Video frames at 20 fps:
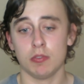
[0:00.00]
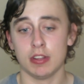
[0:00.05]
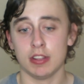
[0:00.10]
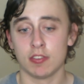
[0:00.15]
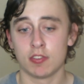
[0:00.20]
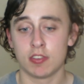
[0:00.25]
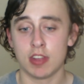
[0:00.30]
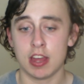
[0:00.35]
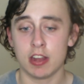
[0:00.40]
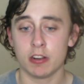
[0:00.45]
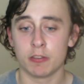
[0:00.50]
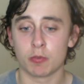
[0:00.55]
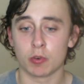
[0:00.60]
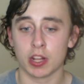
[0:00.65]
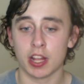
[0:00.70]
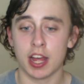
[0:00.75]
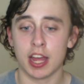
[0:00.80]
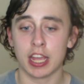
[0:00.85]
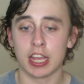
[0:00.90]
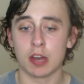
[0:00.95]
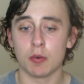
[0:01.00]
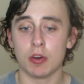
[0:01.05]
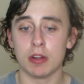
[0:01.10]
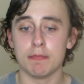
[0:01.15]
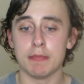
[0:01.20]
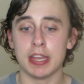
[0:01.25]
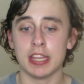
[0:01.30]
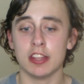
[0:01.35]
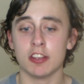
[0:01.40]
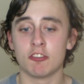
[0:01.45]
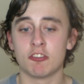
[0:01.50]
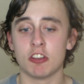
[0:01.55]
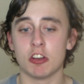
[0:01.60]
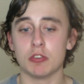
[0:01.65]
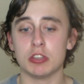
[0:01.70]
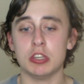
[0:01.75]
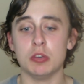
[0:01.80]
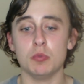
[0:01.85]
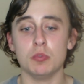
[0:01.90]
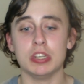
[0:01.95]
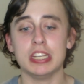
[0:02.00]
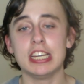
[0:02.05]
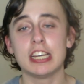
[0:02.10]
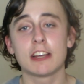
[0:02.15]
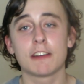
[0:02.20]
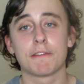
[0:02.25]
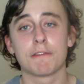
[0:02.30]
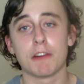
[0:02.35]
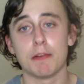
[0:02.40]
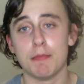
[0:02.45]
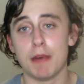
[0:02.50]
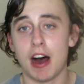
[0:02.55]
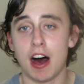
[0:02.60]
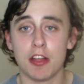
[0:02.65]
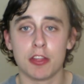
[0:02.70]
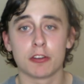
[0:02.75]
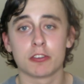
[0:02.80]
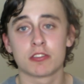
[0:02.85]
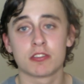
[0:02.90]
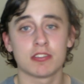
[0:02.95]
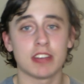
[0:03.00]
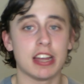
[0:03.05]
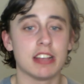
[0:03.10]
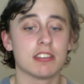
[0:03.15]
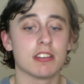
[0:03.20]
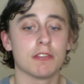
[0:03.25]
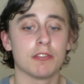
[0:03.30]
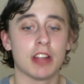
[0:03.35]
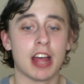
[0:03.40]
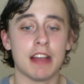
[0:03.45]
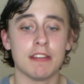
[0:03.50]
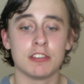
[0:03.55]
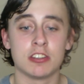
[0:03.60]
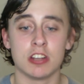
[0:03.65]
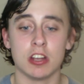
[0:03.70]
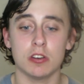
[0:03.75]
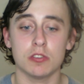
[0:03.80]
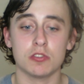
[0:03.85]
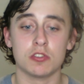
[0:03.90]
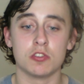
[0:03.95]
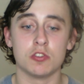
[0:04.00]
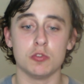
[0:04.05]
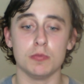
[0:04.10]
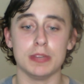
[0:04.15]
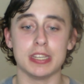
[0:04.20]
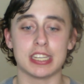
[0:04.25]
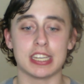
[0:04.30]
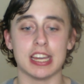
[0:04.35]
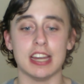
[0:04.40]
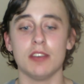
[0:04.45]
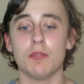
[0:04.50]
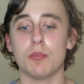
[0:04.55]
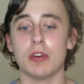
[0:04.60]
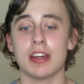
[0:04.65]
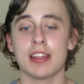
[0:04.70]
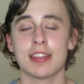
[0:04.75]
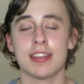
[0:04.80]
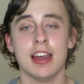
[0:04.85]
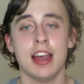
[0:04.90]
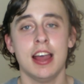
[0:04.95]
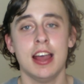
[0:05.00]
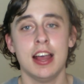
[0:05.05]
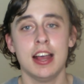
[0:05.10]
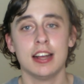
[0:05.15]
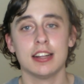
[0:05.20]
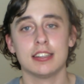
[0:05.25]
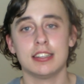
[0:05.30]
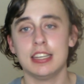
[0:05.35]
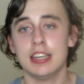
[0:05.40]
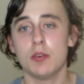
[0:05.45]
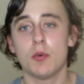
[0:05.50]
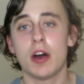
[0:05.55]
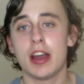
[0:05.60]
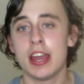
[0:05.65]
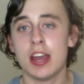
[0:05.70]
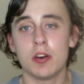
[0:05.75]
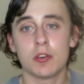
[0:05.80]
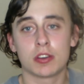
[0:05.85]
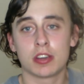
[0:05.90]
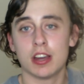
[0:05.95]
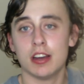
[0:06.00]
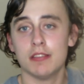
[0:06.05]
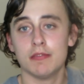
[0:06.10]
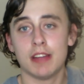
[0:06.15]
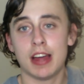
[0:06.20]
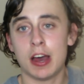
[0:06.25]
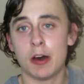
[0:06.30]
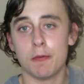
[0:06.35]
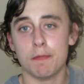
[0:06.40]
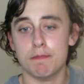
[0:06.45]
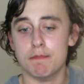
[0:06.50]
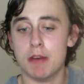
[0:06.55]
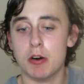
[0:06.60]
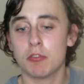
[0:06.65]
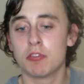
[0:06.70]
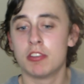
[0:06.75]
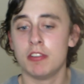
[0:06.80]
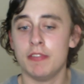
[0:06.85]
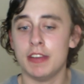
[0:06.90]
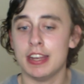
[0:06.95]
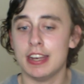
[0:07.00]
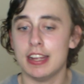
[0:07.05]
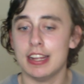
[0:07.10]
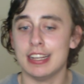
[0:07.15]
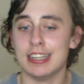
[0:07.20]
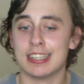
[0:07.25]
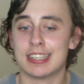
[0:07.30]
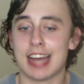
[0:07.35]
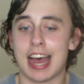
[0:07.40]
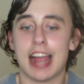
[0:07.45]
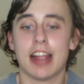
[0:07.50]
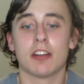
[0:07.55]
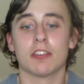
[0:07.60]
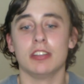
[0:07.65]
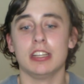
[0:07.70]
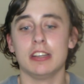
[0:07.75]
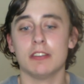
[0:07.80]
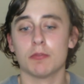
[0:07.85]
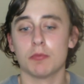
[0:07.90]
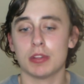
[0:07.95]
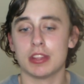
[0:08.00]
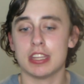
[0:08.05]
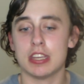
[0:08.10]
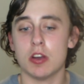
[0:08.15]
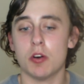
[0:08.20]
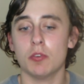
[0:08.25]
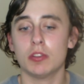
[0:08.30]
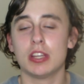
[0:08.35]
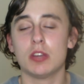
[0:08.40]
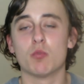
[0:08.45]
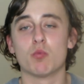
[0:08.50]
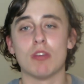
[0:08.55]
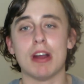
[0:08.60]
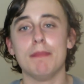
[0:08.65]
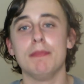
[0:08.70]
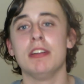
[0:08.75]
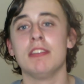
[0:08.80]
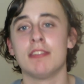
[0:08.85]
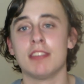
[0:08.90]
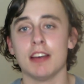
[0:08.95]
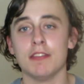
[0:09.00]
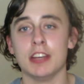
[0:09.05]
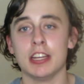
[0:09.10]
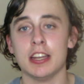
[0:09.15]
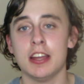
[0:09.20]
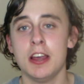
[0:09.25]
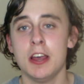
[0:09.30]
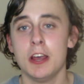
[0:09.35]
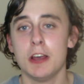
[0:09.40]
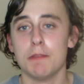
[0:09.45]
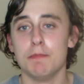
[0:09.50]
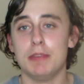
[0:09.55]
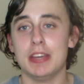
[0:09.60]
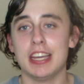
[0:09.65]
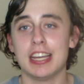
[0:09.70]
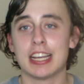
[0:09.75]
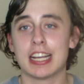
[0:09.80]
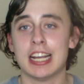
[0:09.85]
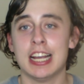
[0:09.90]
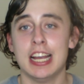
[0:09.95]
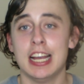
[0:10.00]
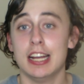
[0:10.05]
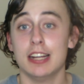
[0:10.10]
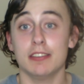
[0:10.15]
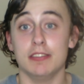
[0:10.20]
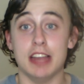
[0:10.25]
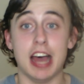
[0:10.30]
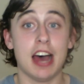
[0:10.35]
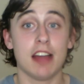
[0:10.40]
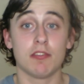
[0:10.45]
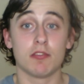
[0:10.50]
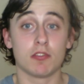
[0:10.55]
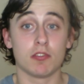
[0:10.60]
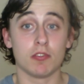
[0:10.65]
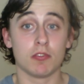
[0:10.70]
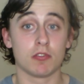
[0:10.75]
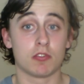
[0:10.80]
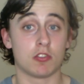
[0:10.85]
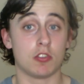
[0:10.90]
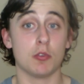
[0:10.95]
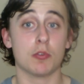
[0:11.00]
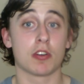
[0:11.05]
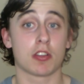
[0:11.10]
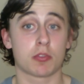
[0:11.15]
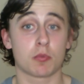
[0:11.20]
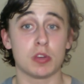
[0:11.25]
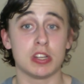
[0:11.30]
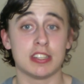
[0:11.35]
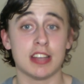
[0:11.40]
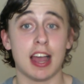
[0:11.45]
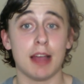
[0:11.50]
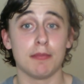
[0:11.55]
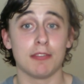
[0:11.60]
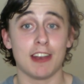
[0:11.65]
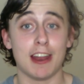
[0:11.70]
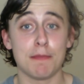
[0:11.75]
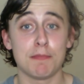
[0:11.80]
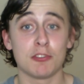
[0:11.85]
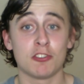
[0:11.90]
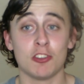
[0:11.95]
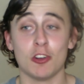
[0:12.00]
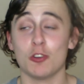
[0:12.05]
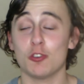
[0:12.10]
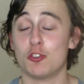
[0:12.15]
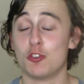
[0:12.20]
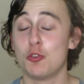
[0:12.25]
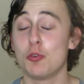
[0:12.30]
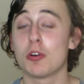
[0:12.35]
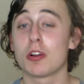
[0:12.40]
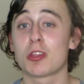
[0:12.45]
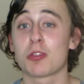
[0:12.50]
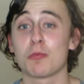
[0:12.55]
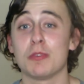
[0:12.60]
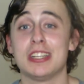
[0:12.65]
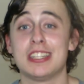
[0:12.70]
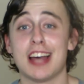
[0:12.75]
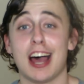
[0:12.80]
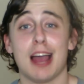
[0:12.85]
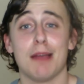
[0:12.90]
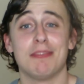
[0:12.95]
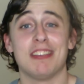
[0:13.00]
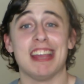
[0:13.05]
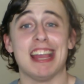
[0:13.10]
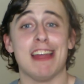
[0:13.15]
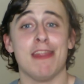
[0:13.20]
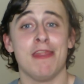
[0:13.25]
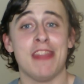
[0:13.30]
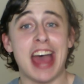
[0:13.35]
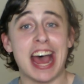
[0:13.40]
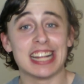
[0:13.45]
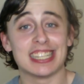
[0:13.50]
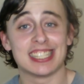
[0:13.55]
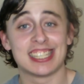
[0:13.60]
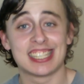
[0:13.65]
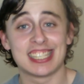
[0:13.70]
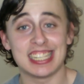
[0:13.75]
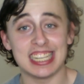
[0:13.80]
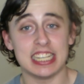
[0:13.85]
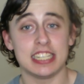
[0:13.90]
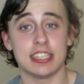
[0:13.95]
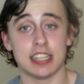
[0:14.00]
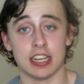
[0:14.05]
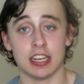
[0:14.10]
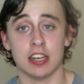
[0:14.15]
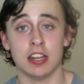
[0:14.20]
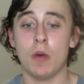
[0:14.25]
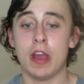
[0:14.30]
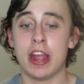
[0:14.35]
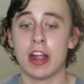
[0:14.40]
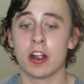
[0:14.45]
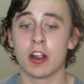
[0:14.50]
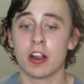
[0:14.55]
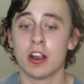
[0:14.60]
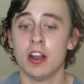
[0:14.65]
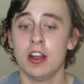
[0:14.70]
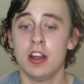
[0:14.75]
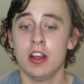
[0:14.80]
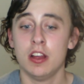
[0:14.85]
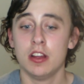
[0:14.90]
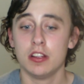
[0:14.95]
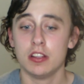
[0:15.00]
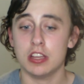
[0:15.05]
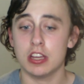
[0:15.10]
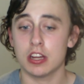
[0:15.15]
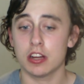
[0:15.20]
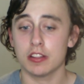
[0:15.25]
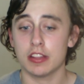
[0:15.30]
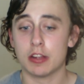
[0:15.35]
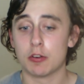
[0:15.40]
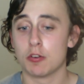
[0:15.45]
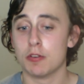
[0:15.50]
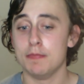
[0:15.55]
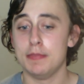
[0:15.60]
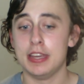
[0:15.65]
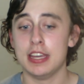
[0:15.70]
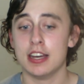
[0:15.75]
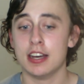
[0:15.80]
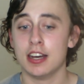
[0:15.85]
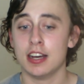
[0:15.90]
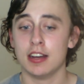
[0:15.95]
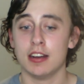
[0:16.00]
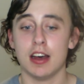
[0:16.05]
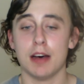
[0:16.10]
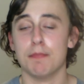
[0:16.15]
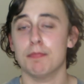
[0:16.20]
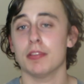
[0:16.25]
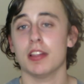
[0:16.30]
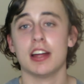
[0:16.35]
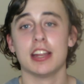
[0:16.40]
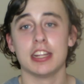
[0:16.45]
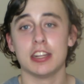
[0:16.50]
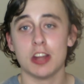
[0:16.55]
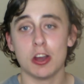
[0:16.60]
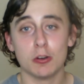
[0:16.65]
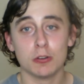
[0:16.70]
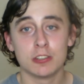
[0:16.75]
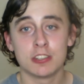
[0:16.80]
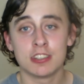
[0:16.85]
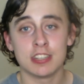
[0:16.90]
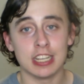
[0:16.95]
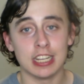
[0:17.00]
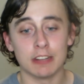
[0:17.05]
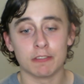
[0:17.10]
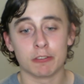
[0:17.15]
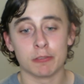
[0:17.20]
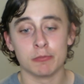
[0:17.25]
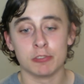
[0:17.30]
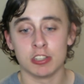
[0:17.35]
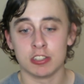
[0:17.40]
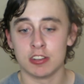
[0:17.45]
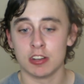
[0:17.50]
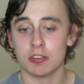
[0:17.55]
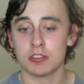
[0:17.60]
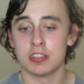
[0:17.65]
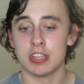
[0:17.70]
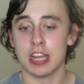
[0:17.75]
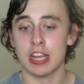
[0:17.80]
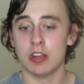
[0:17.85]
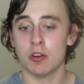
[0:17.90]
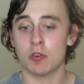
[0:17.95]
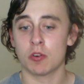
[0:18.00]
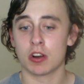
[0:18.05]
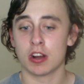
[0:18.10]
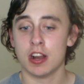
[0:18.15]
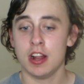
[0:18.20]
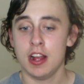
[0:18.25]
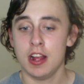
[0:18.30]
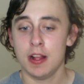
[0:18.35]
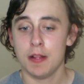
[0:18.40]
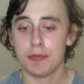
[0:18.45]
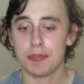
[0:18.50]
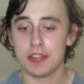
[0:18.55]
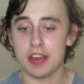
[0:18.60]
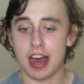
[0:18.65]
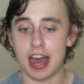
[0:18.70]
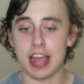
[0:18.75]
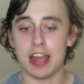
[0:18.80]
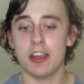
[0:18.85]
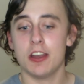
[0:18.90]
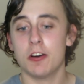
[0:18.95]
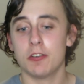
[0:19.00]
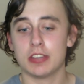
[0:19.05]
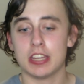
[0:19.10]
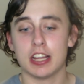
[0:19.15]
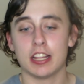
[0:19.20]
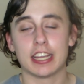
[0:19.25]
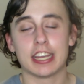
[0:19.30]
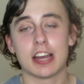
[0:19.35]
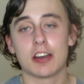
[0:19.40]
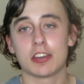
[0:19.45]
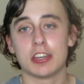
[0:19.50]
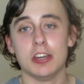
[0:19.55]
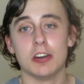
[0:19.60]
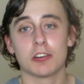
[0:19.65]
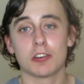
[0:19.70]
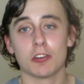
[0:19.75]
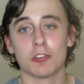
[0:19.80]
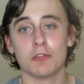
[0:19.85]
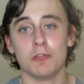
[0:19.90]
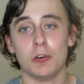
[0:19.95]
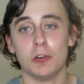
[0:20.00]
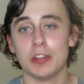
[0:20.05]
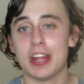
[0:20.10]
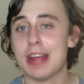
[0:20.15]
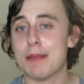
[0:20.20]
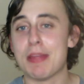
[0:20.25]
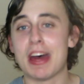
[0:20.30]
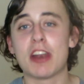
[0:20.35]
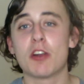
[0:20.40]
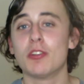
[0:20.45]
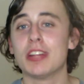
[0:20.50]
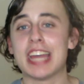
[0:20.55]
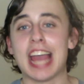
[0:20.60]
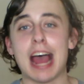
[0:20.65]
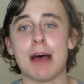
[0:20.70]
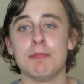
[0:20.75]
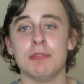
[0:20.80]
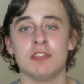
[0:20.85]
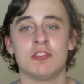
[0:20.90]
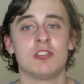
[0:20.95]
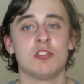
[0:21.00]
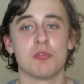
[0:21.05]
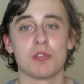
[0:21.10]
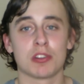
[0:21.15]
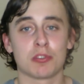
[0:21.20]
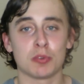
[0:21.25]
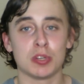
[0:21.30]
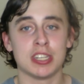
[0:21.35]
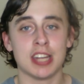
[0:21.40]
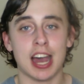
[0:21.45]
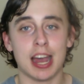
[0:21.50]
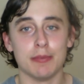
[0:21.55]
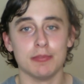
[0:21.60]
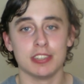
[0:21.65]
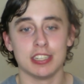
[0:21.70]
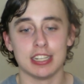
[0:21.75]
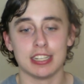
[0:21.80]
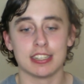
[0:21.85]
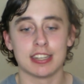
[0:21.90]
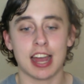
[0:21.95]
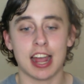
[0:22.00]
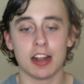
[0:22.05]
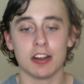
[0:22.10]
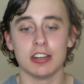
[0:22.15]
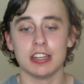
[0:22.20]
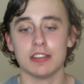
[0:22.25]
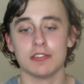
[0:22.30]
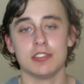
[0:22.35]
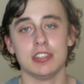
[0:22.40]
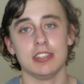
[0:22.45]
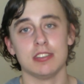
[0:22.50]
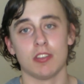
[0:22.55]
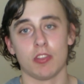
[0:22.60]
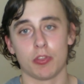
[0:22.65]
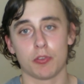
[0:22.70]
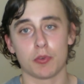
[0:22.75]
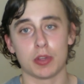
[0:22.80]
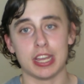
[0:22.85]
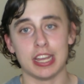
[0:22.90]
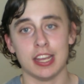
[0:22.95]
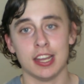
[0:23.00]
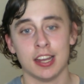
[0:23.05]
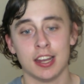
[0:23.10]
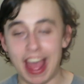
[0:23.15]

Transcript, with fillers: Instead of relying on what made the show unique from other slice of life shows to begin with, TYO cut out most of it entirely, with the only remnants of it being not two or three times an episode, two or three times in that season, where, you know, there would be a, a bloody nose scene from Chitose or Ayano yelling out Kyoko's full name. That only happens two or three times in the entirety of season three.